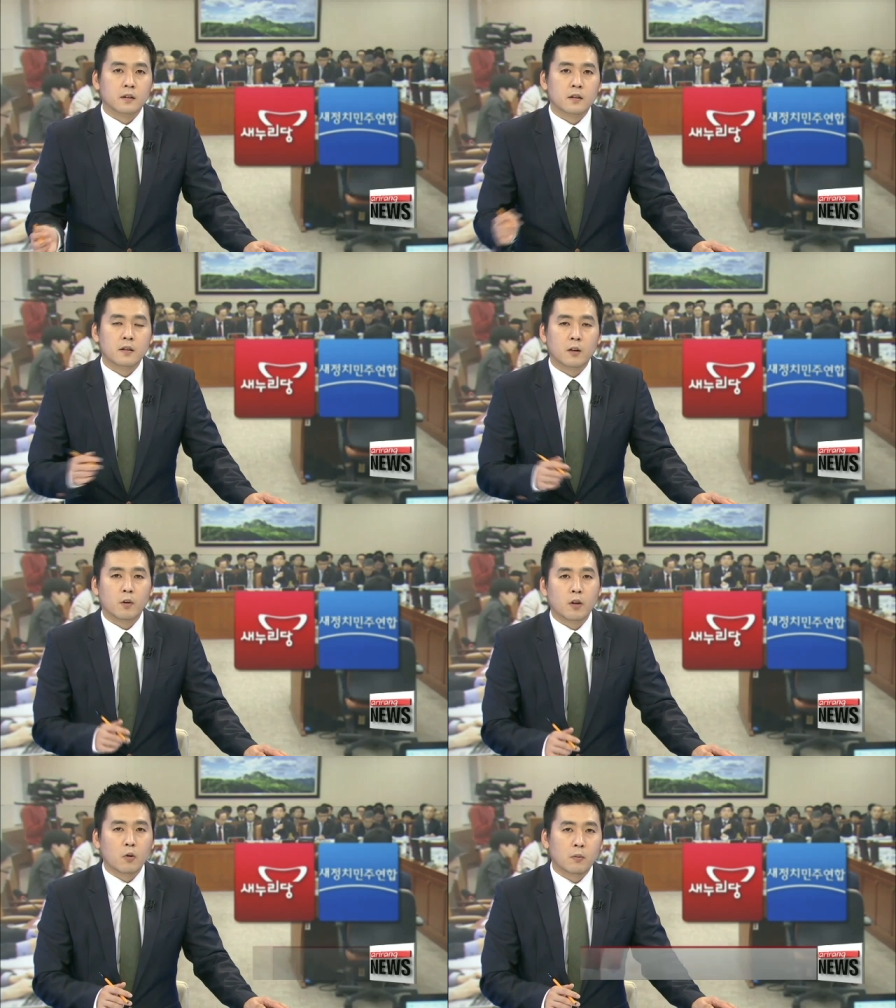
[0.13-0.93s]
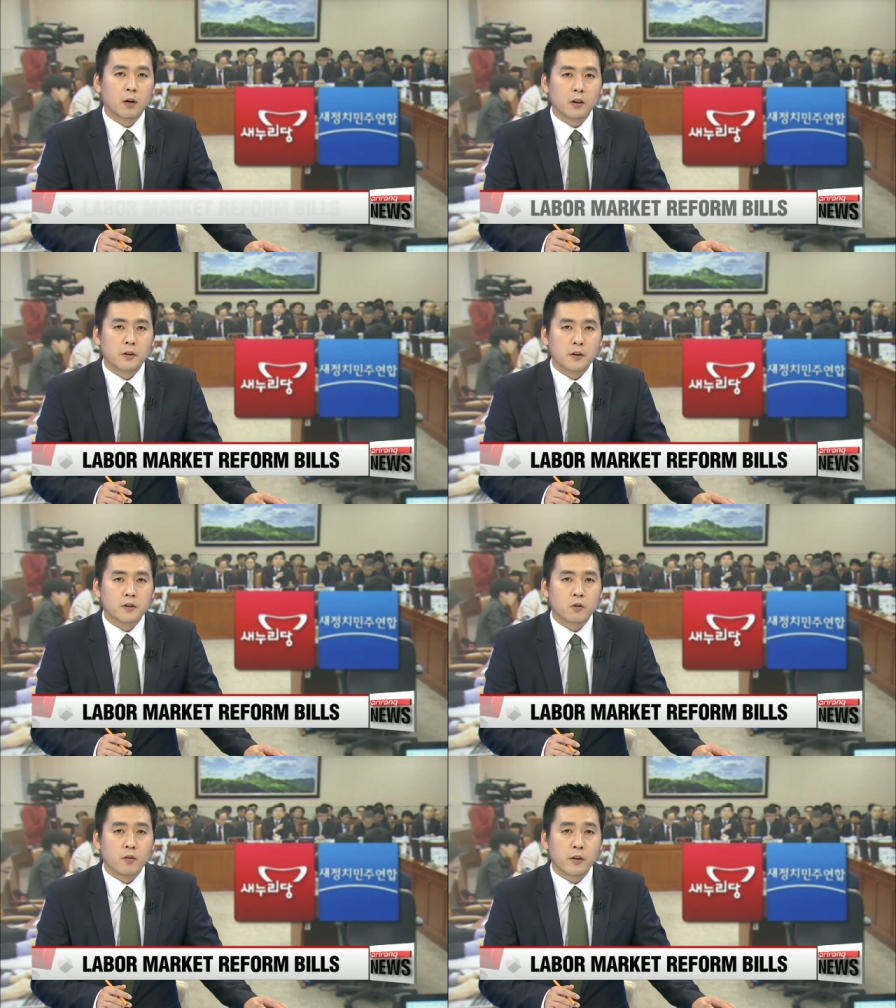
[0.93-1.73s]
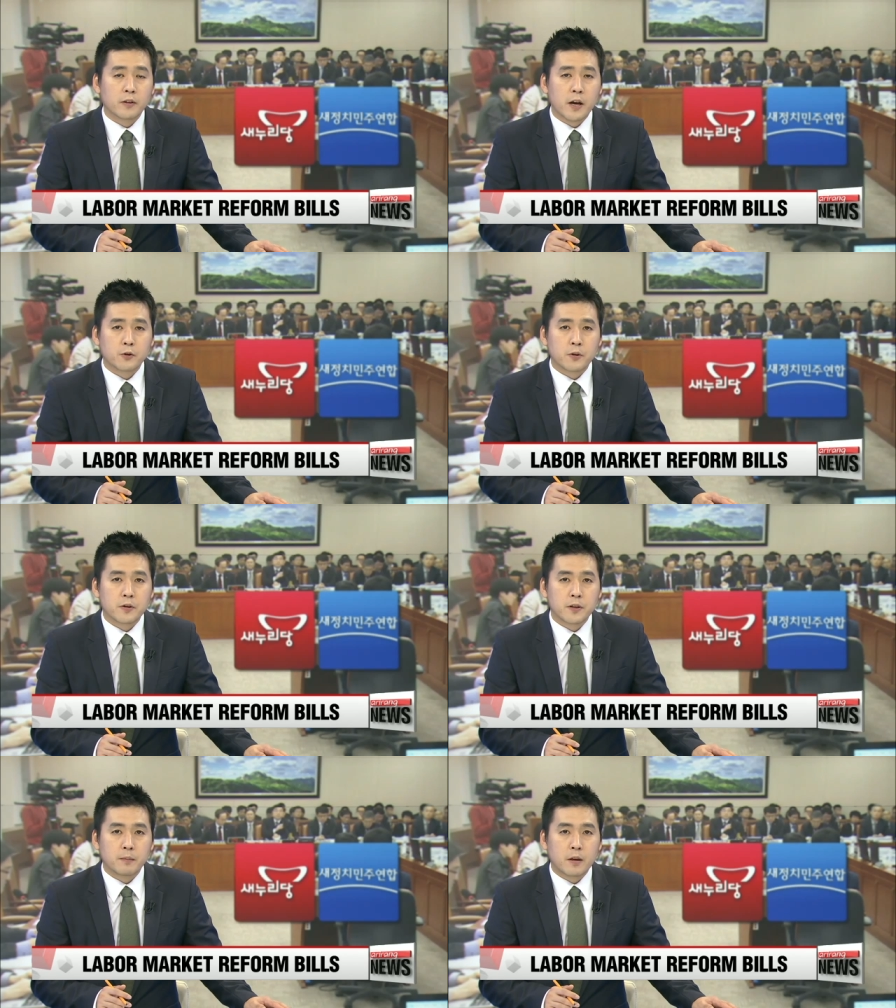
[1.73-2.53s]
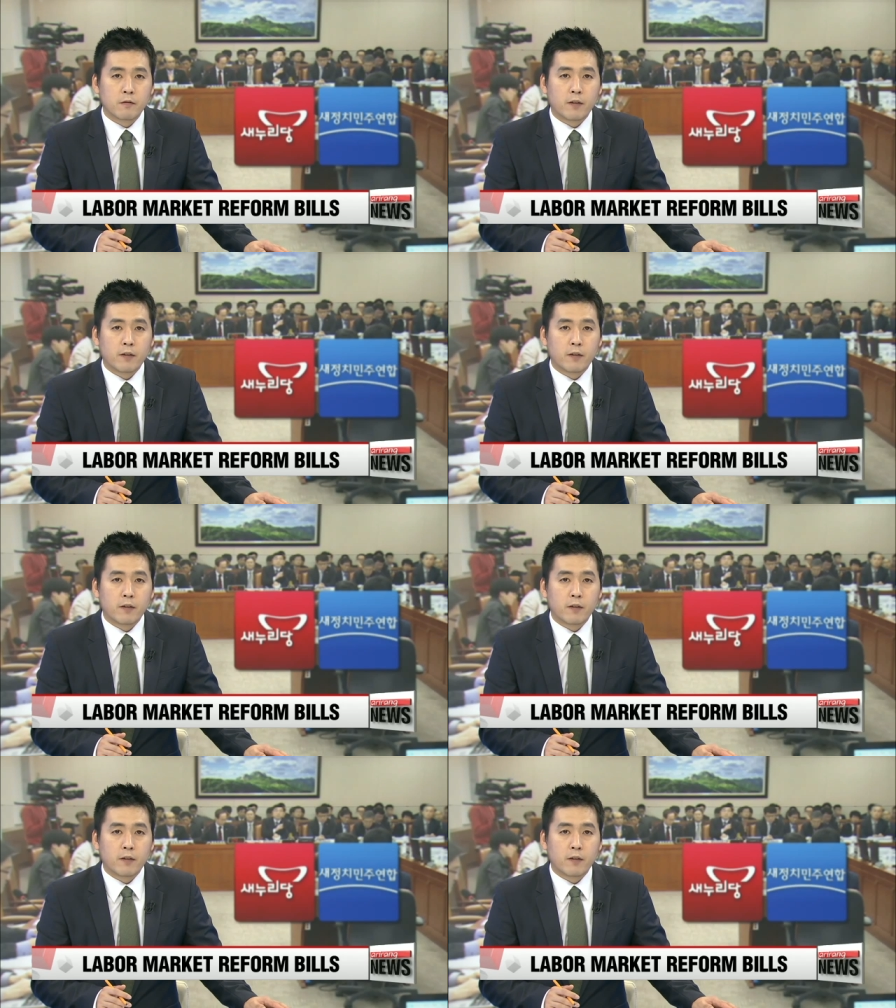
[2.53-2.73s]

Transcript: Sticking with local politics, over at the National Assembly,